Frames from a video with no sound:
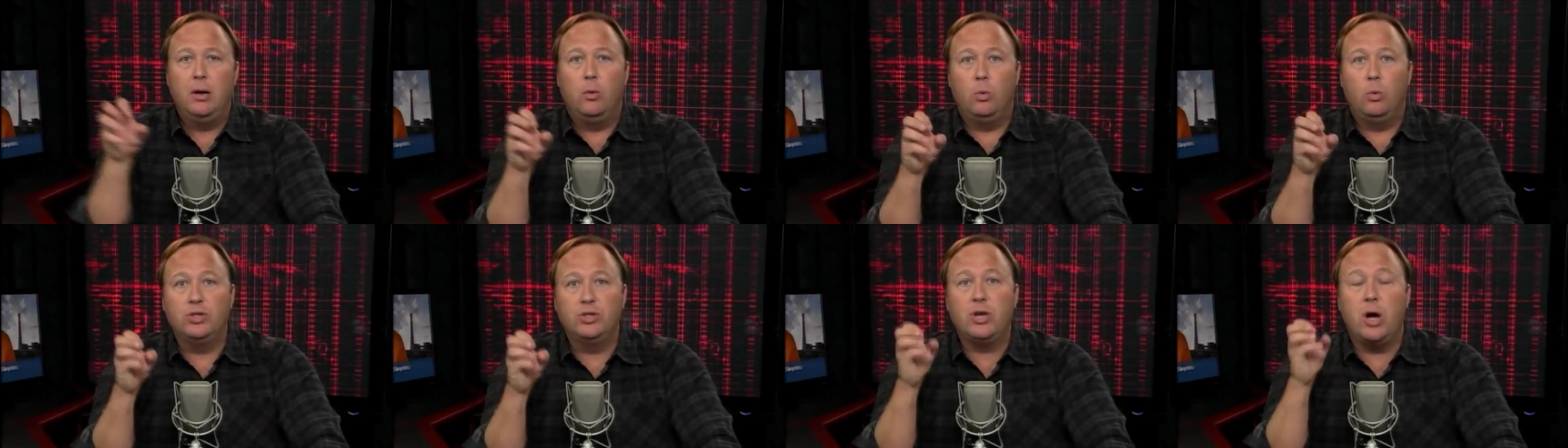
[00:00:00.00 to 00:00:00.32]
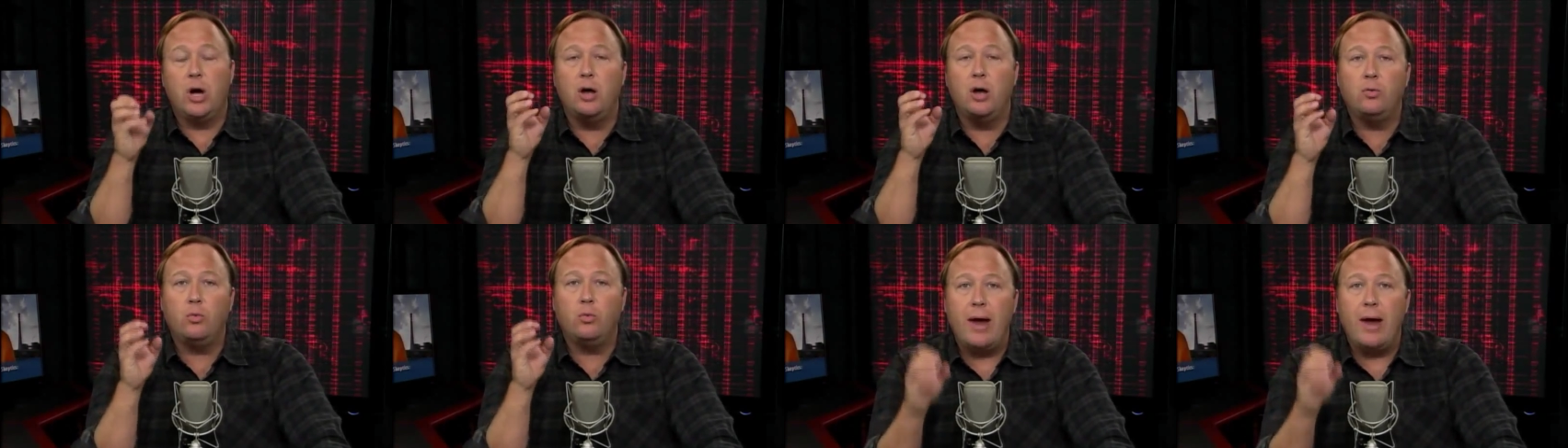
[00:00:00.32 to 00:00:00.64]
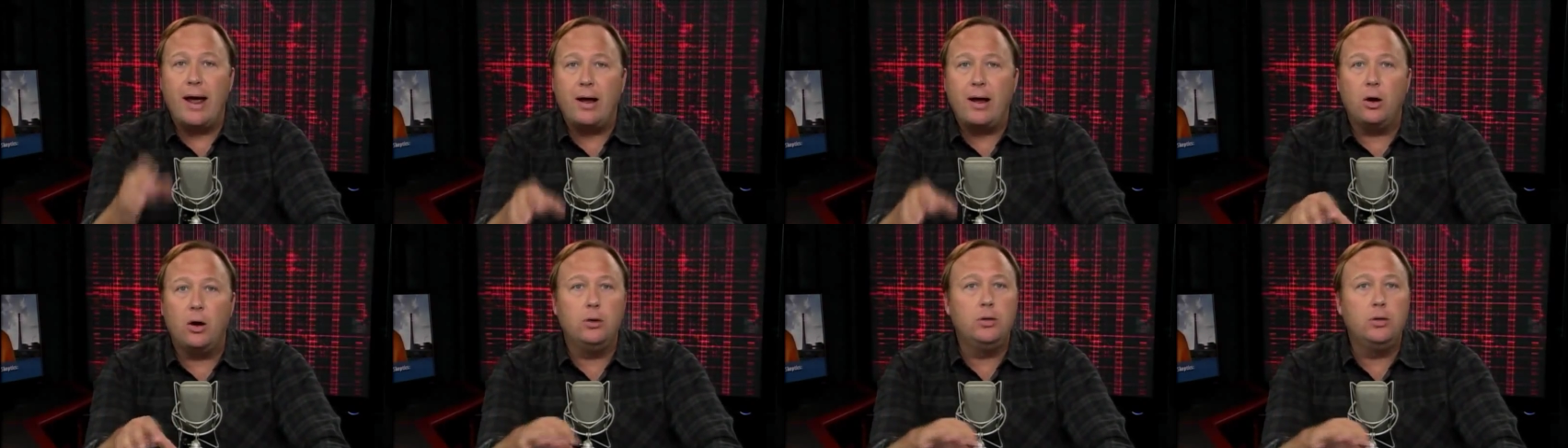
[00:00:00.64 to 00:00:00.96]
was on
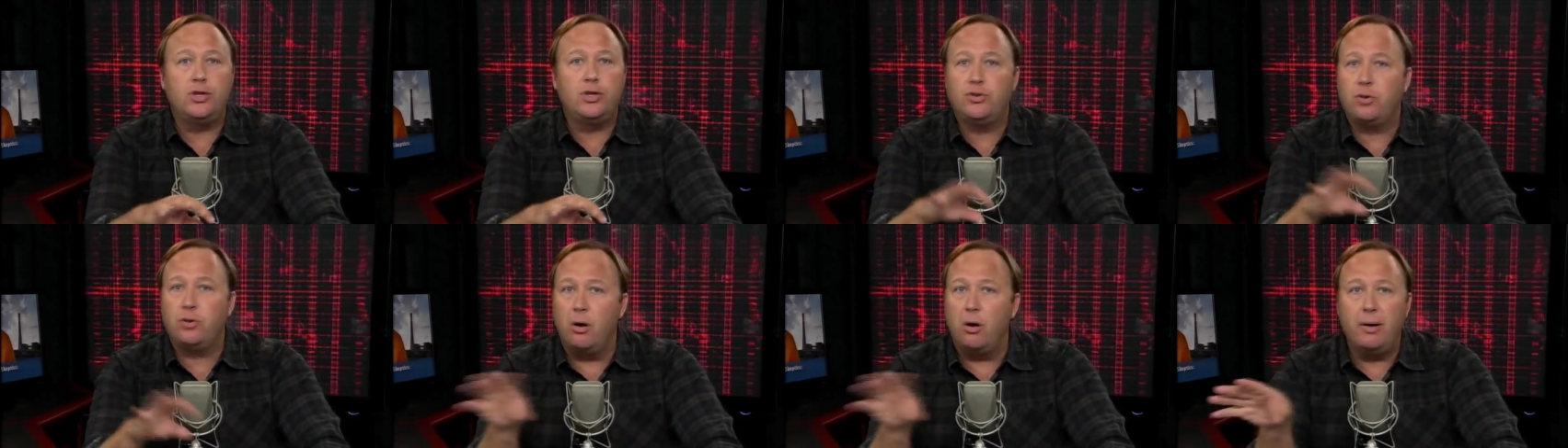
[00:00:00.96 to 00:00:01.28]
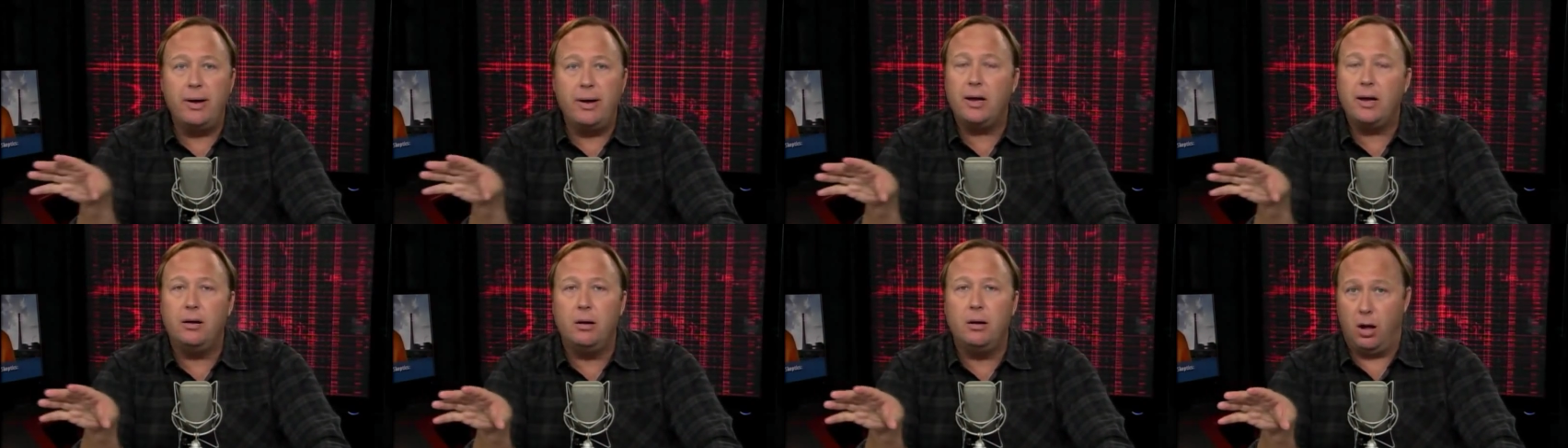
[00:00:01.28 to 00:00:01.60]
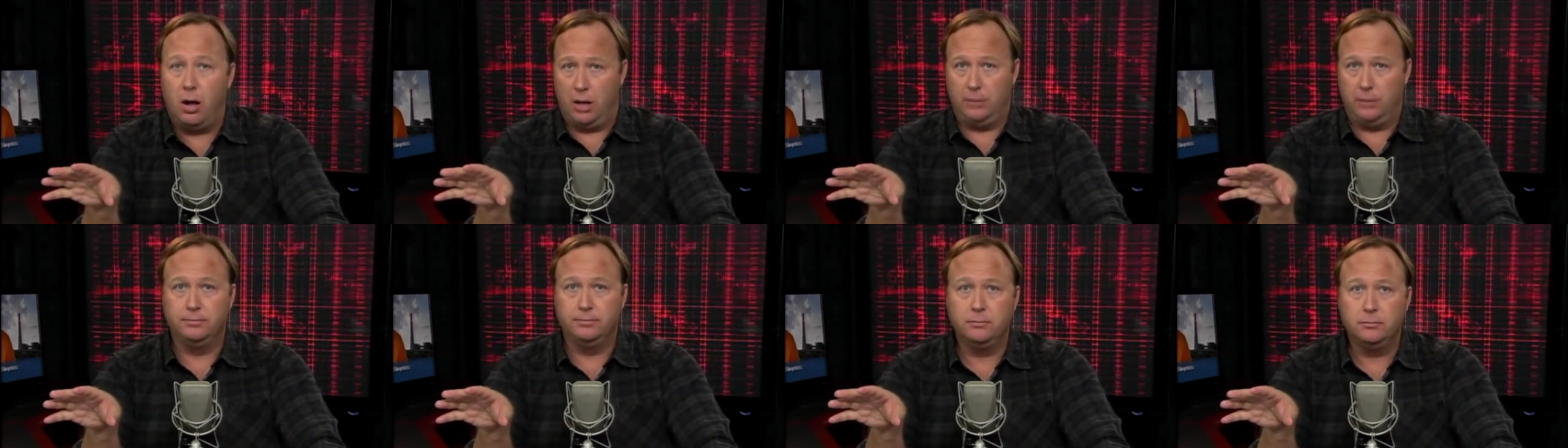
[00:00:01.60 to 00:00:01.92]
record destroying it
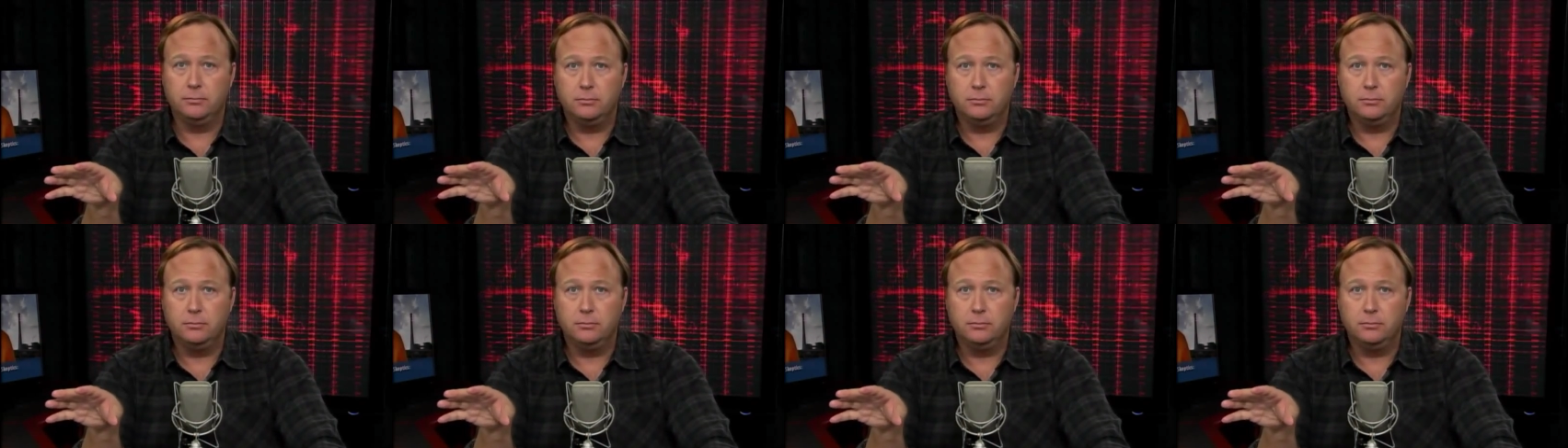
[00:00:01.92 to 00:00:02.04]
all.